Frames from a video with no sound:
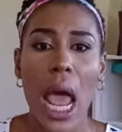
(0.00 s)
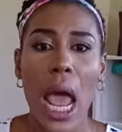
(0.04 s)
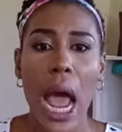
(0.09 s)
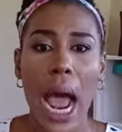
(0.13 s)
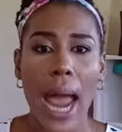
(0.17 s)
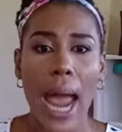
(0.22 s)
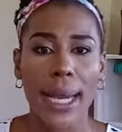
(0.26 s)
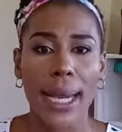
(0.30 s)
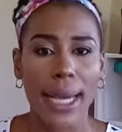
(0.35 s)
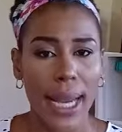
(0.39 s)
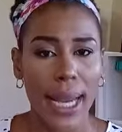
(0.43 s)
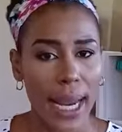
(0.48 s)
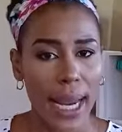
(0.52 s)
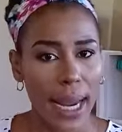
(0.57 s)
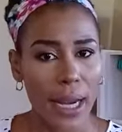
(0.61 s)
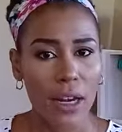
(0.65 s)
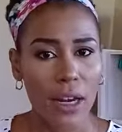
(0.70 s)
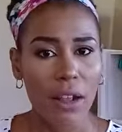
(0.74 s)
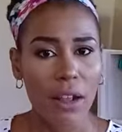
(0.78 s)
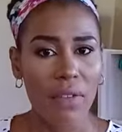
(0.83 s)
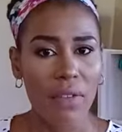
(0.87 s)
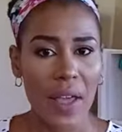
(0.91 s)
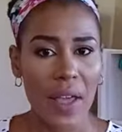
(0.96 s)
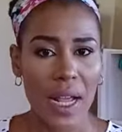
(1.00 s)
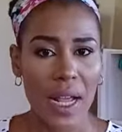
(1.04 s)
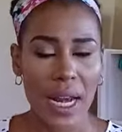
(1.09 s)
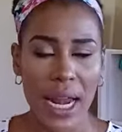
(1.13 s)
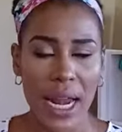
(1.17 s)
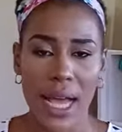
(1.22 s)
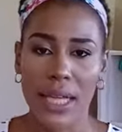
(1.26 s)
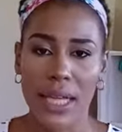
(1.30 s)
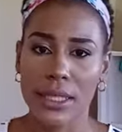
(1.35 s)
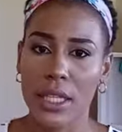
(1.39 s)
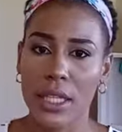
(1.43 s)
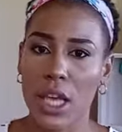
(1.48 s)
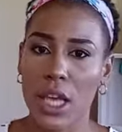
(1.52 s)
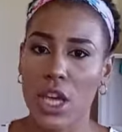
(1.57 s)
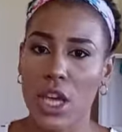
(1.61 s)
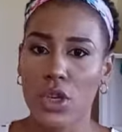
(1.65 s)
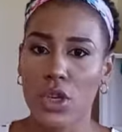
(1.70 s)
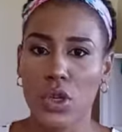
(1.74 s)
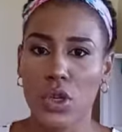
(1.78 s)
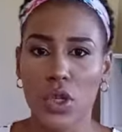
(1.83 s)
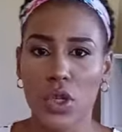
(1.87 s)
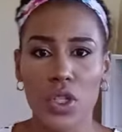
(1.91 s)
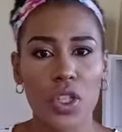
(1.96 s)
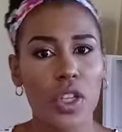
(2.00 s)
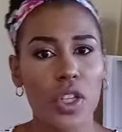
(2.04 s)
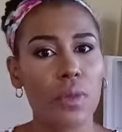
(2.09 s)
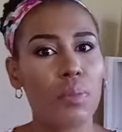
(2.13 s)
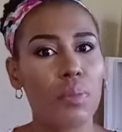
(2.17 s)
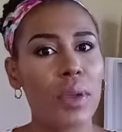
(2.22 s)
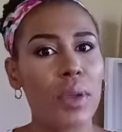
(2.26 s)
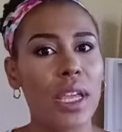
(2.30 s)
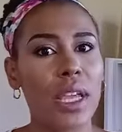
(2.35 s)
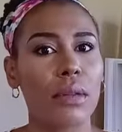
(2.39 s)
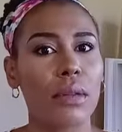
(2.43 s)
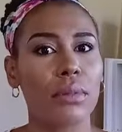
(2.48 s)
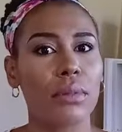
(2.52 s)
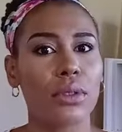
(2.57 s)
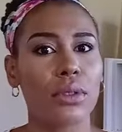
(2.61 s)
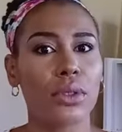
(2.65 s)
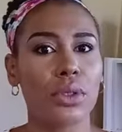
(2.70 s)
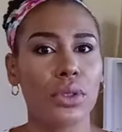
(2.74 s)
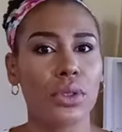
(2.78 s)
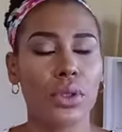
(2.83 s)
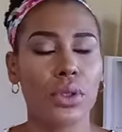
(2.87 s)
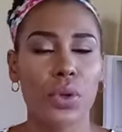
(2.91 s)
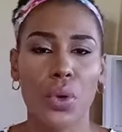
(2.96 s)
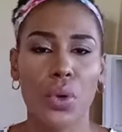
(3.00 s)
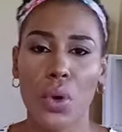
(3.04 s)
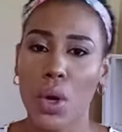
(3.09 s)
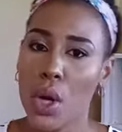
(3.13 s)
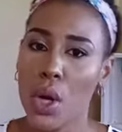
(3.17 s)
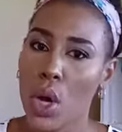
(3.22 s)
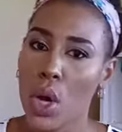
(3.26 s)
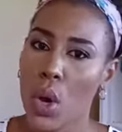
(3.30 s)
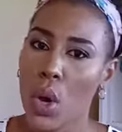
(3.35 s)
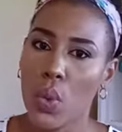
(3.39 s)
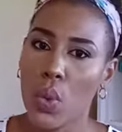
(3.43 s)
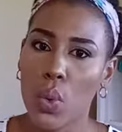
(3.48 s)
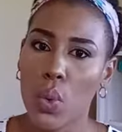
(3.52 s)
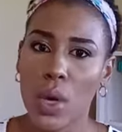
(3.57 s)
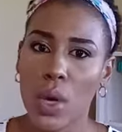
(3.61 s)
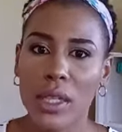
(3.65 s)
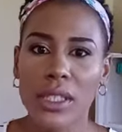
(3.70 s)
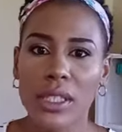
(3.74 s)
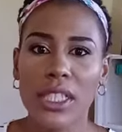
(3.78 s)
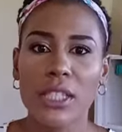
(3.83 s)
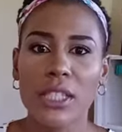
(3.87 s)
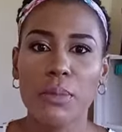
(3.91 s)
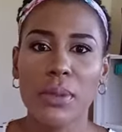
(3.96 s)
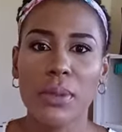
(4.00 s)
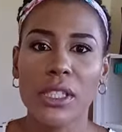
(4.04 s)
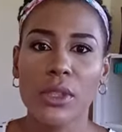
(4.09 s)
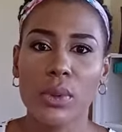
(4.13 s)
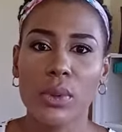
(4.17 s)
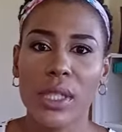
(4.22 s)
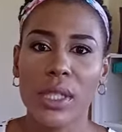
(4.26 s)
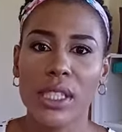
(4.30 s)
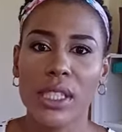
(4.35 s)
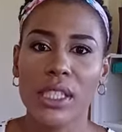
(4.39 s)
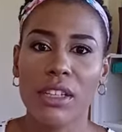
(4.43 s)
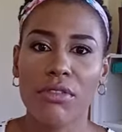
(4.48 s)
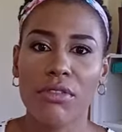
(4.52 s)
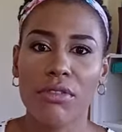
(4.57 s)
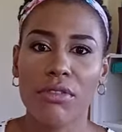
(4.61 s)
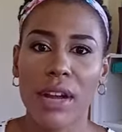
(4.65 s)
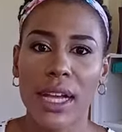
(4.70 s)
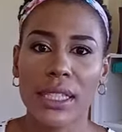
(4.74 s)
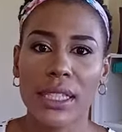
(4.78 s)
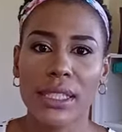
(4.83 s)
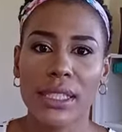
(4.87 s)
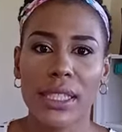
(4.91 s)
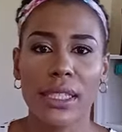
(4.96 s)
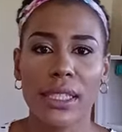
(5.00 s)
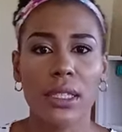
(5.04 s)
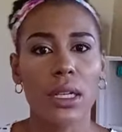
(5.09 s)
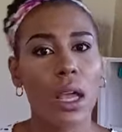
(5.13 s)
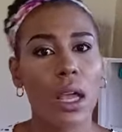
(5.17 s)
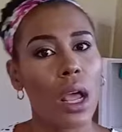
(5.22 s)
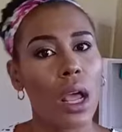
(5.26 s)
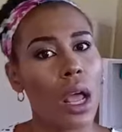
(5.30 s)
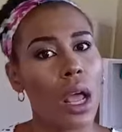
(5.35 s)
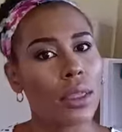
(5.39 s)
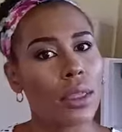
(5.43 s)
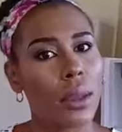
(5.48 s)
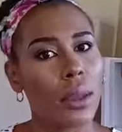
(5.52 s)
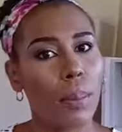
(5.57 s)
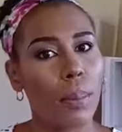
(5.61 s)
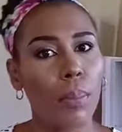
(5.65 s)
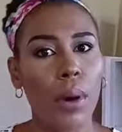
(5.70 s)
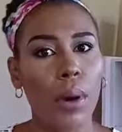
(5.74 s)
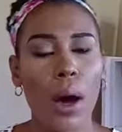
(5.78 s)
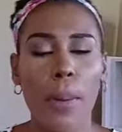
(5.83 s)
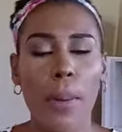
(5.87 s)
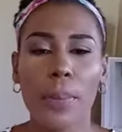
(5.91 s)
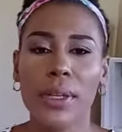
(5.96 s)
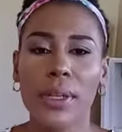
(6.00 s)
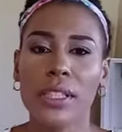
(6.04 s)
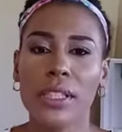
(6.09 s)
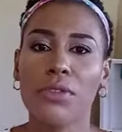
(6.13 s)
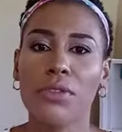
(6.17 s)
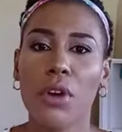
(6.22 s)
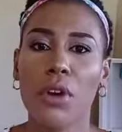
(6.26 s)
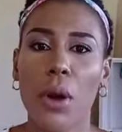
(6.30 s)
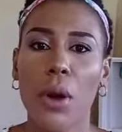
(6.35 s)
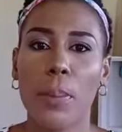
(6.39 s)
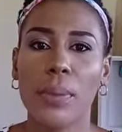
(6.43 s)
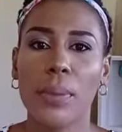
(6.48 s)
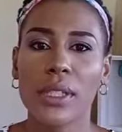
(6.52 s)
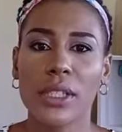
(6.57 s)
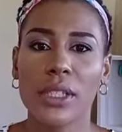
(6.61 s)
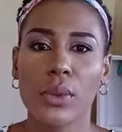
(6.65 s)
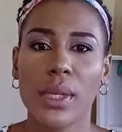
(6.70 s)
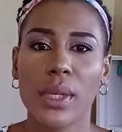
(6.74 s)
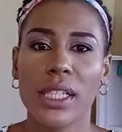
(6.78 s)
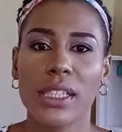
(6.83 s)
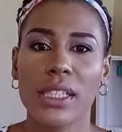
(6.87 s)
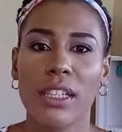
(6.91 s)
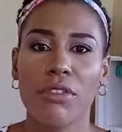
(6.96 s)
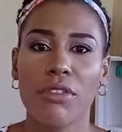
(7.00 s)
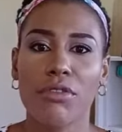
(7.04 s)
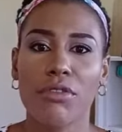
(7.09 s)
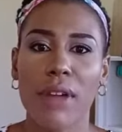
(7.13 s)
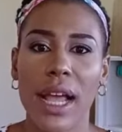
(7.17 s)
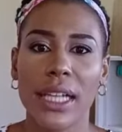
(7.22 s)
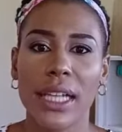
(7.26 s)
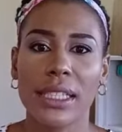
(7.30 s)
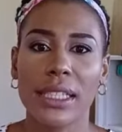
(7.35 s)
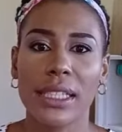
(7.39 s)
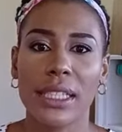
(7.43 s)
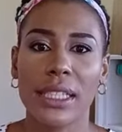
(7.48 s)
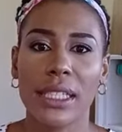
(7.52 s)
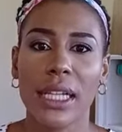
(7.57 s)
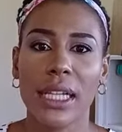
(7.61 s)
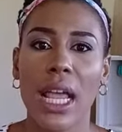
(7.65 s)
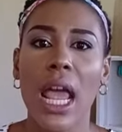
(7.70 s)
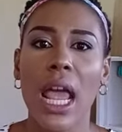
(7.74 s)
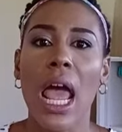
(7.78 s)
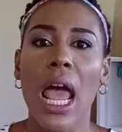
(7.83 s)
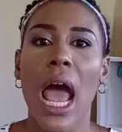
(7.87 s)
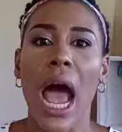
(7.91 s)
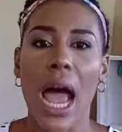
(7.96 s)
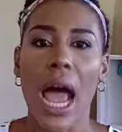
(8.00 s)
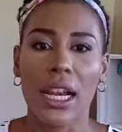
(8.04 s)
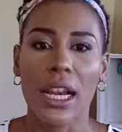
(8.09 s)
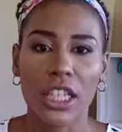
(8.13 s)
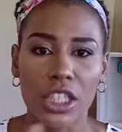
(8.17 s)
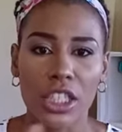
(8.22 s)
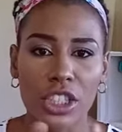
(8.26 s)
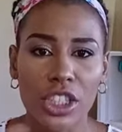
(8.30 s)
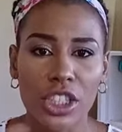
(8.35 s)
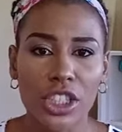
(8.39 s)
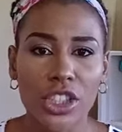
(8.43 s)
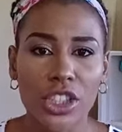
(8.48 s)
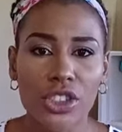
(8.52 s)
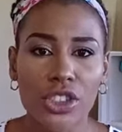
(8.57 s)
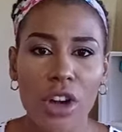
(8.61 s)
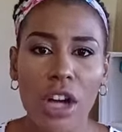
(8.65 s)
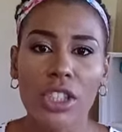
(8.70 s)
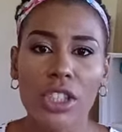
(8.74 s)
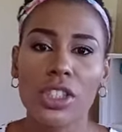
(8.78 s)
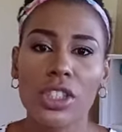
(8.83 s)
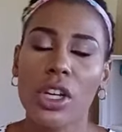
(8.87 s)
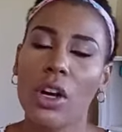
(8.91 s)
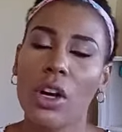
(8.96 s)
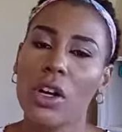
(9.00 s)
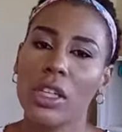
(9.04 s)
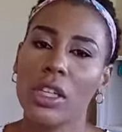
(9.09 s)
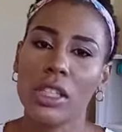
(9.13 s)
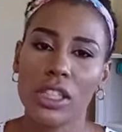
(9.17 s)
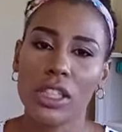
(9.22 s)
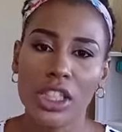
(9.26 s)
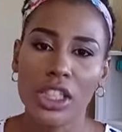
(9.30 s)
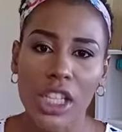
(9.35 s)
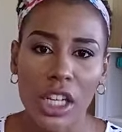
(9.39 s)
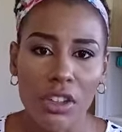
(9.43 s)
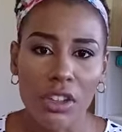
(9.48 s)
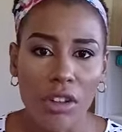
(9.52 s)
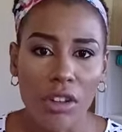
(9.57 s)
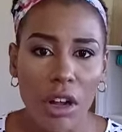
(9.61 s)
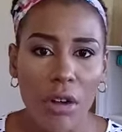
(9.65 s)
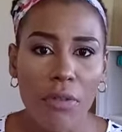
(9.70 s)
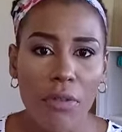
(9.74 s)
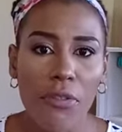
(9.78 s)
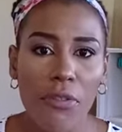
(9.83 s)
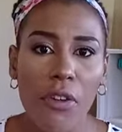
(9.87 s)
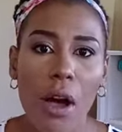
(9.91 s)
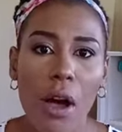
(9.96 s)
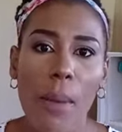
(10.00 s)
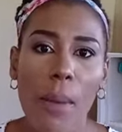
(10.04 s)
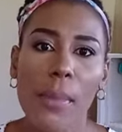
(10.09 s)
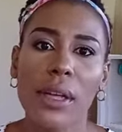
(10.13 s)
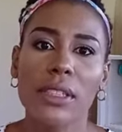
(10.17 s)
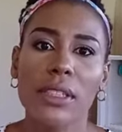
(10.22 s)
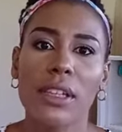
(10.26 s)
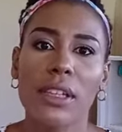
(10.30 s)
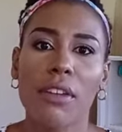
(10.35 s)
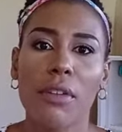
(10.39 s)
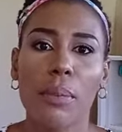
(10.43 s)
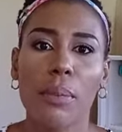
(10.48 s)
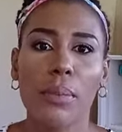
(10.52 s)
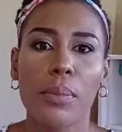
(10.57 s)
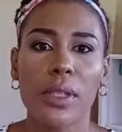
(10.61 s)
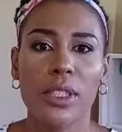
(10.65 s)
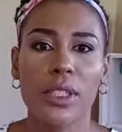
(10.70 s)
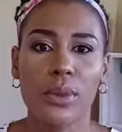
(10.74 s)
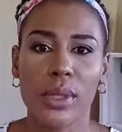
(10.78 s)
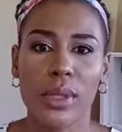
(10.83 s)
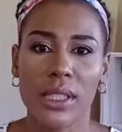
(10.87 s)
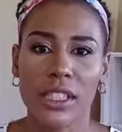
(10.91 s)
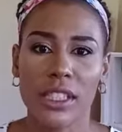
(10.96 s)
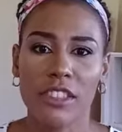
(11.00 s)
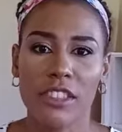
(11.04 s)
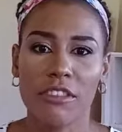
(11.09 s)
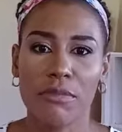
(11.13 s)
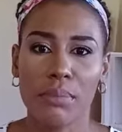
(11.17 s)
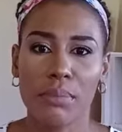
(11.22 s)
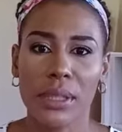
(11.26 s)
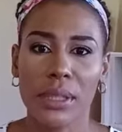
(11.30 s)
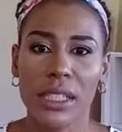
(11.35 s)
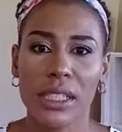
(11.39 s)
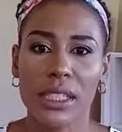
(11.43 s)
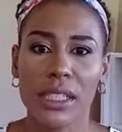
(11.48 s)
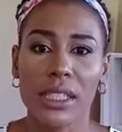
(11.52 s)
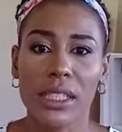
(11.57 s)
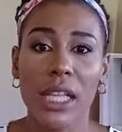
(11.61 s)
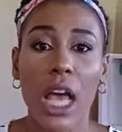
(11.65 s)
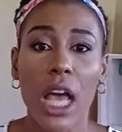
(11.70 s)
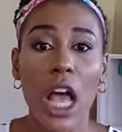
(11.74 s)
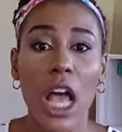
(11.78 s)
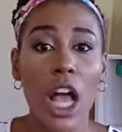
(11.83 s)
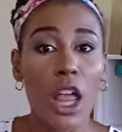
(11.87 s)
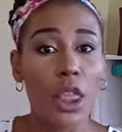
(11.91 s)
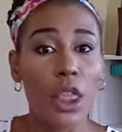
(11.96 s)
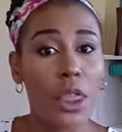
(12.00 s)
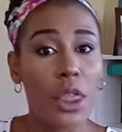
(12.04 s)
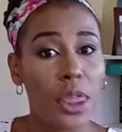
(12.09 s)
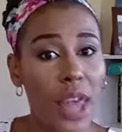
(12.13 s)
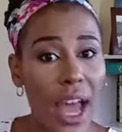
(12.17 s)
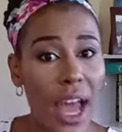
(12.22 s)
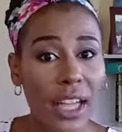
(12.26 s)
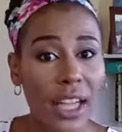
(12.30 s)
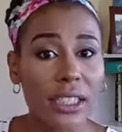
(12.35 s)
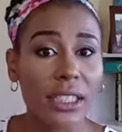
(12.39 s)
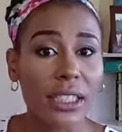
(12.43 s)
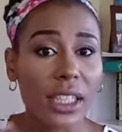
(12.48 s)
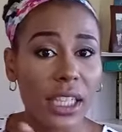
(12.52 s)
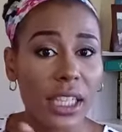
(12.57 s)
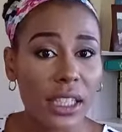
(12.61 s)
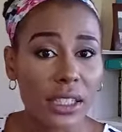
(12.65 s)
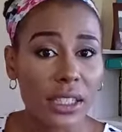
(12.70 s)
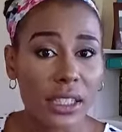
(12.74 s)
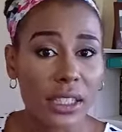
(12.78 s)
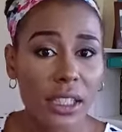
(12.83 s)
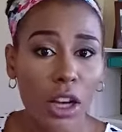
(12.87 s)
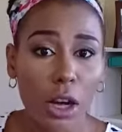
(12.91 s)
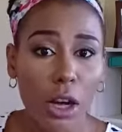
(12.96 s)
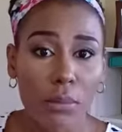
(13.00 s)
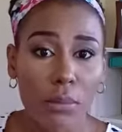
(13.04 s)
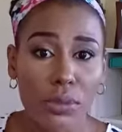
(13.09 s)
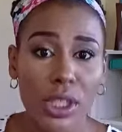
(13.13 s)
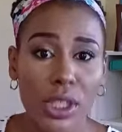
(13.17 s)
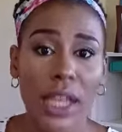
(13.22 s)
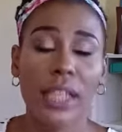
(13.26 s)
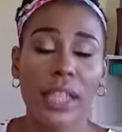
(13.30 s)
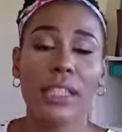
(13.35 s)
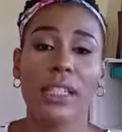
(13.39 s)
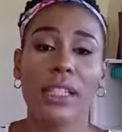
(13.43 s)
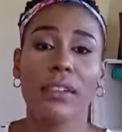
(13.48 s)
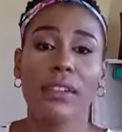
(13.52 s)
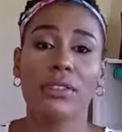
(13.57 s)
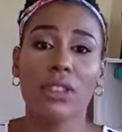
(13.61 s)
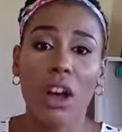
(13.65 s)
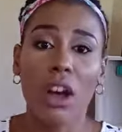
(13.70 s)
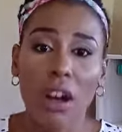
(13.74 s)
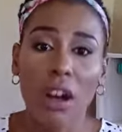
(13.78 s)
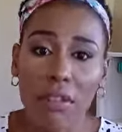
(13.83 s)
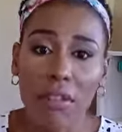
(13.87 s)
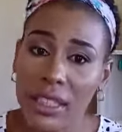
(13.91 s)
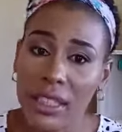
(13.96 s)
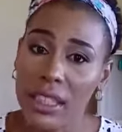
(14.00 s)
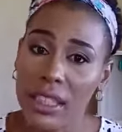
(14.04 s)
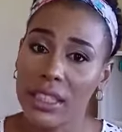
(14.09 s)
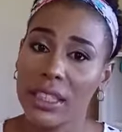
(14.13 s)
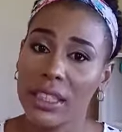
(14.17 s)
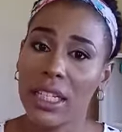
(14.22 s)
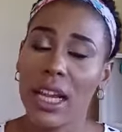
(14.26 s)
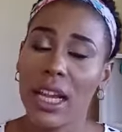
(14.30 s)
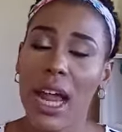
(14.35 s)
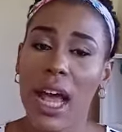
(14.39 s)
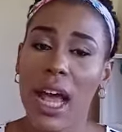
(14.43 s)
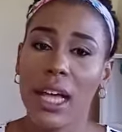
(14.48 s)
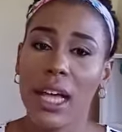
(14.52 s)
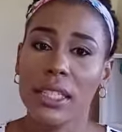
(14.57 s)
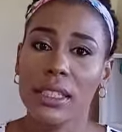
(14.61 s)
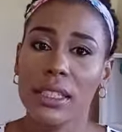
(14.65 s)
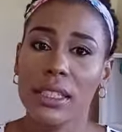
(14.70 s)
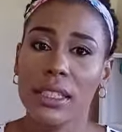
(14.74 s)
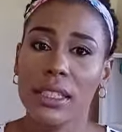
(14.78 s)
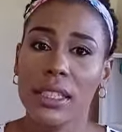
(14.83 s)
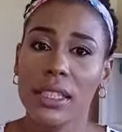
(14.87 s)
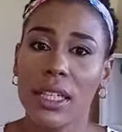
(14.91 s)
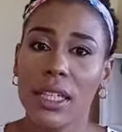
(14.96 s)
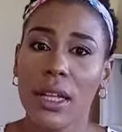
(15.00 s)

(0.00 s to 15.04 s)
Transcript: At the end of the class, you should be able to know what is persuasive writing, the purpose for persuasive writing and the structure or the general format of a persuasive piece, that is the objectives of this class.